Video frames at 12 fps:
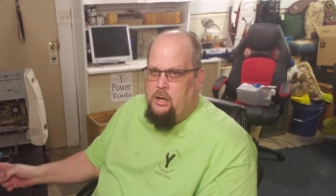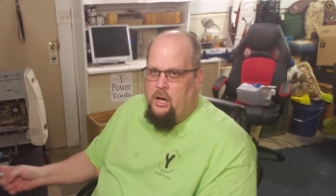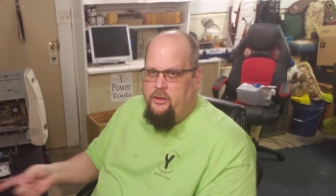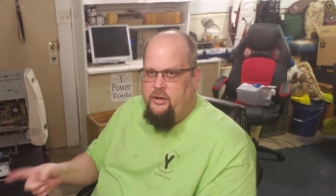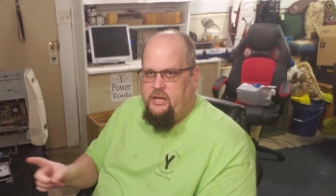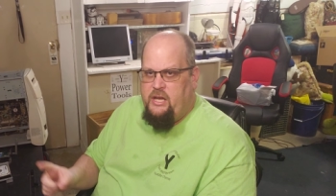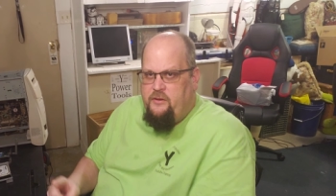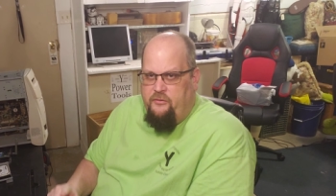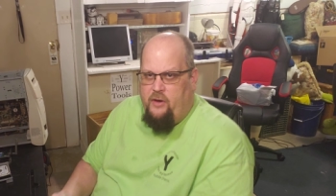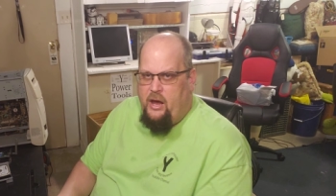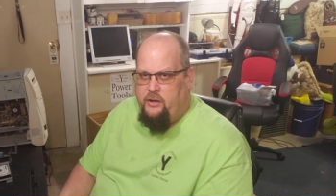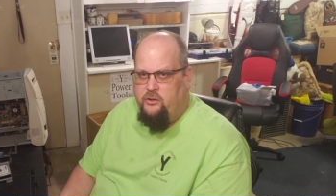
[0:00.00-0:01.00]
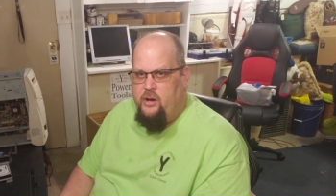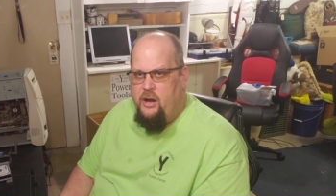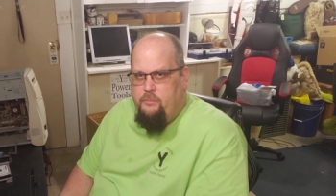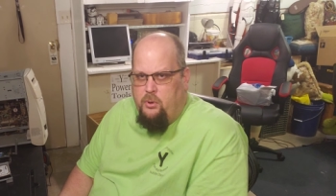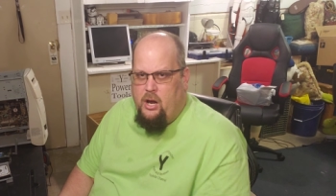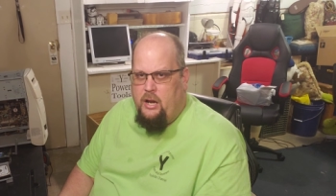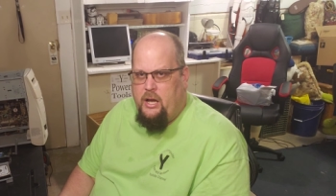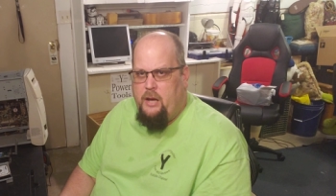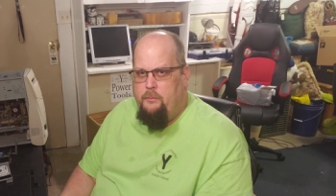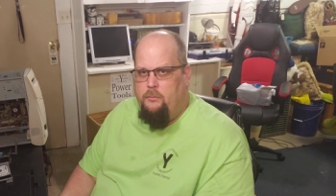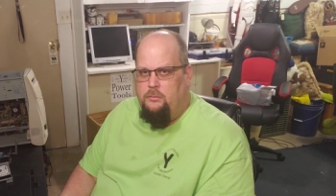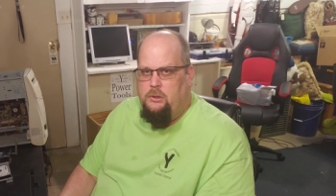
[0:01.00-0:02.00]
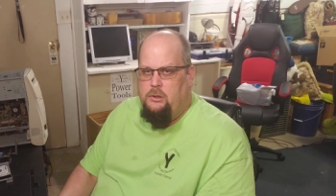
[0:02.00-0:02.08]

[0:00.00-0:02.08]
Other key factor I brought up,